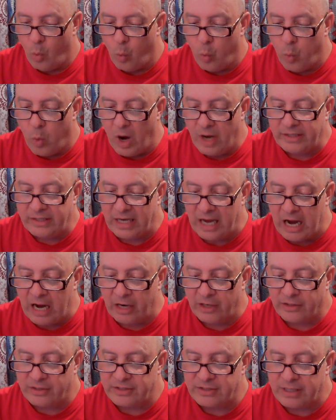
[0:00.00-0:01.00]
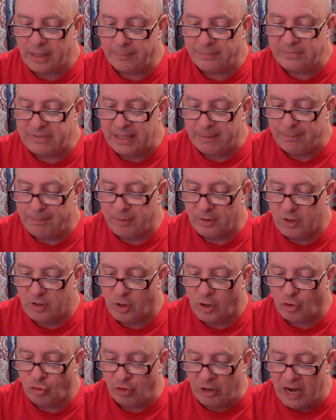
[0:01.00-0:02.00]
What are some
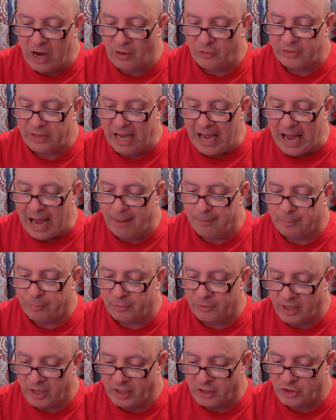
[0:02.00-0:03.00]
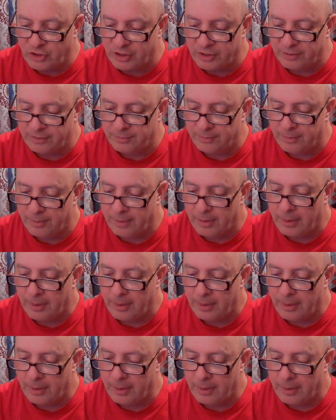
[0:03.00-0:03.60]
typical ground operation